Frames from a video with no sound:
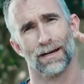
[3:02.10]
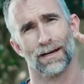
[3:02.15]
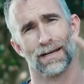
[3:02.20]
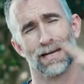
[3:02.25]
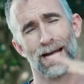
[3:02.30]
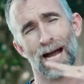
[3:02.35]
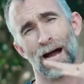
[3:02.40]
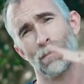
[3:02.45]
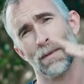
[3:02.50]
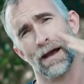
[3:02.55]

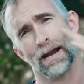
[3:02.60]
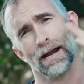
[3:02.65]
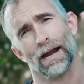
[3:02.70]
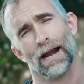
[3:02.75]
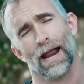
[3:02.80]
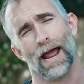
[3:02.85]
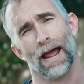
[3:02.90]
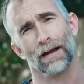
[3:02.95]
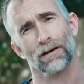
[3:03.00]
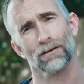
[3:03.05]
come at
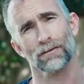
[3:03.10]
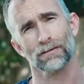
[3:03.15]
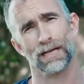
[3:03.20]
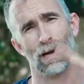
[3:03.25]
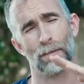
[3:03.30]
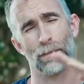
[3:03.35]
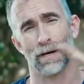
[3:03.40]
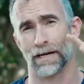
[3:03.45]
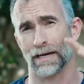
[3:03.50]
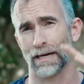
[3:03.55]
an angle,
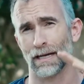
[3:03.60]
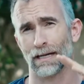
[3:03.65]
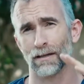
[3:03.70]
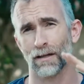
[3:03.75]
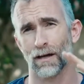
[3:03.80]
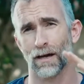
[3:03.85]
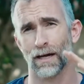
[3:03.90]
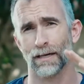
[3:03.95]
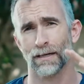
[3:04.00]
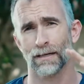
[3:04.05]
come at an
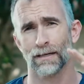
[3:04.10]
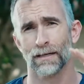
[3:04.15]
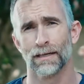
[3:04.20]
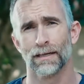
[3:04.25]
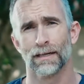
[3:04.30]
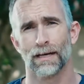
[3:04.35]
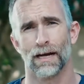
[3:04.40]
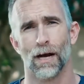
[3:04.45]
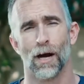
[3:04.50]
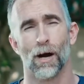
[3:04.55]
incline,
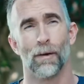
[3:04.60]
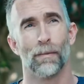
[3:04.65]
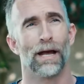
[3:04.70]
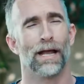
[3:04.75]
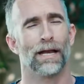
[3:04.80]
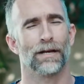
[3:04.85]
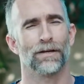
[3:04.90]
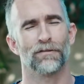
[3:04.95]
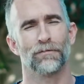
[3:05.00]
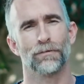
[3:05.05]

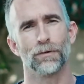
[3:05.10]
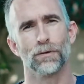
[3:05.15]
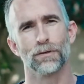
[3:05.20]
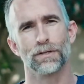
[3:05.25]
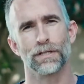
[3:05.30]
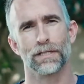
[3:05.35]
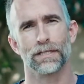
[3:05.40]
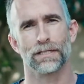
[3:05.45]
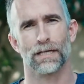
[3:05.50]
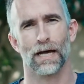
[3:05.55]
and
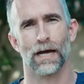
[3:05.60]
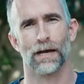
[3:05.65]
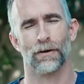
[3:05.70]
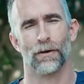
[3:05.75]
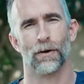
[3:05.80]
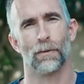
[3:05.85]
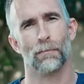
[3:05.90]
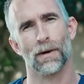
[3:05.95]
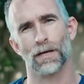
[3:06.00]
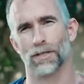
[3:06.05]
diffuse the sun
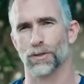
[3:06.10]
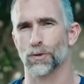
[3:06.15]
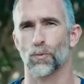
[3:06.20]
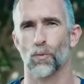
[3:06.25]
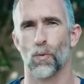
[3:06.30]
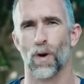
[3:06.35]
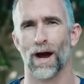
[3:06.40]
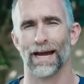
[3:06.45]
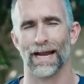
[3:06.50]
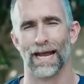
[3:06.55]
on a much
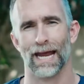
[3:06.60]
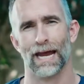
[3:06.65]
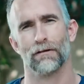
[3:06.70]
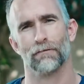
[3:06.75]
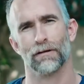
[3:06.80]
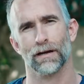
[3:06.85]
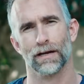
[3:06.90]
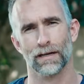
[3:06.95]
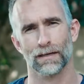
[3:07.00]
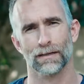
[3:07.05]
wider
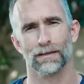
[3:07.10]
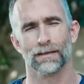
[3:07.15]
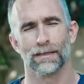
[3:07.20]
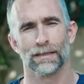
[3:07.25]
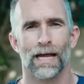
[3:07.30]
area.